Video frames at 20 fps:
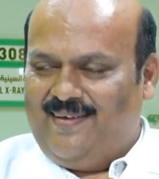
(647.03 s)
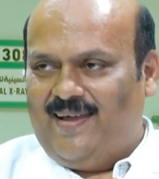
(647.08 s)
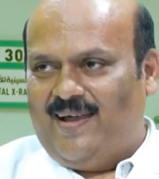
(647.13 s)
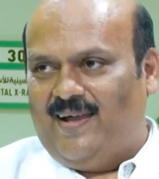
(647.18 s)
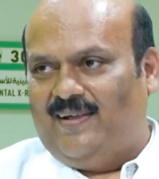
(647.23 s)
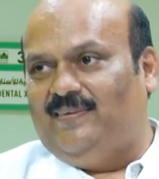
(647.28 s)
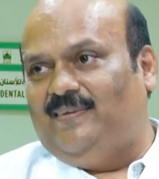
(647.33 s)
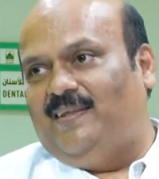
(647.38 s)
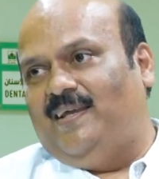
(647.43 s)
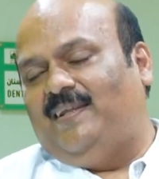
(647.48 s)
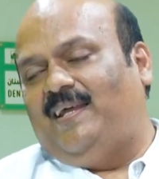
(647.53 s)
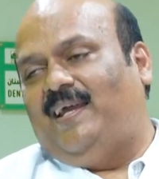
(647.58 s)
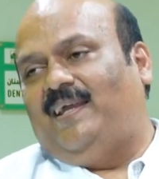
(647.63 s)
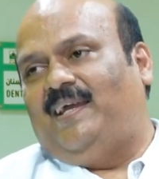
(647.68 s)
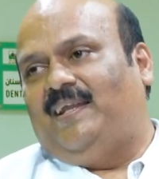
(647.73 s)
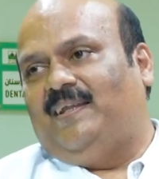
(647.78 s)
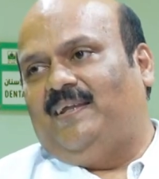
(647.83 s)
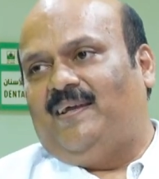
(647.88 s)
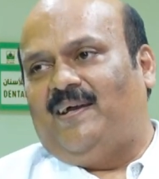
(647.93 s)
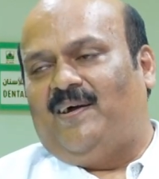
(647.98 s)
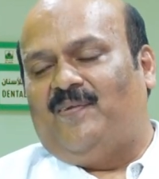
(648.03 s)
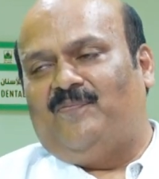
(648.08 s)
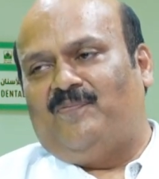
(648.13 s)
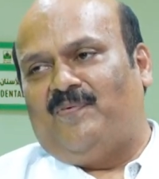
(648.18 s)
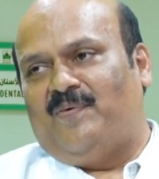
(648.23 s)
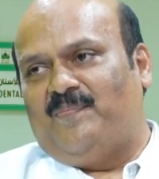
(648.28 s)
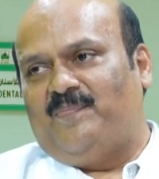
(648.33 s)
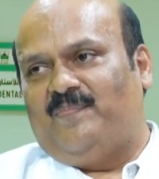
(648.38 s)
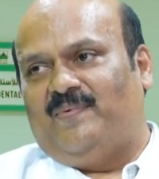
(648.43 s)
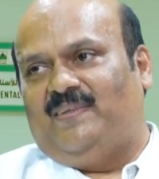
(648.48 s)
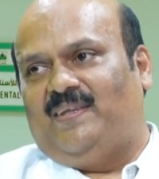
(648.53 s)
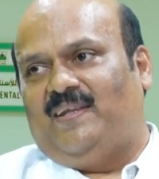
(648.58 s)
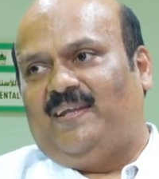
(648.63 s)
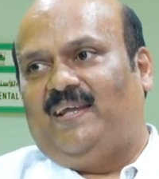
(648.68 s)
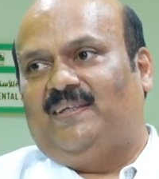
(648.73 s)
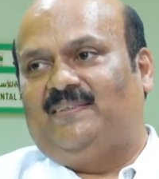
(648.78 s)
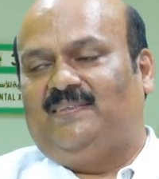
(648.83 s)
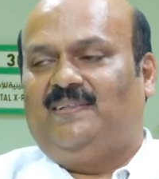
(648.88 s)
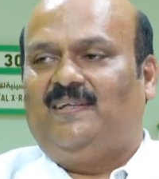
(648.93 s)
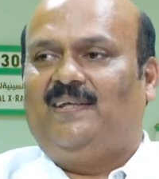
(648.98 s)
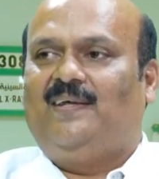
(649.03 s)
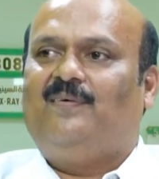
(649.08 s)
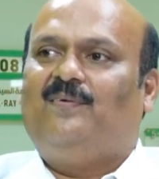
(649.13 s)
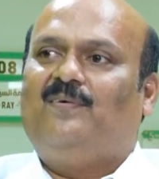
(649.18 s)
and then I can confirm with an X-ray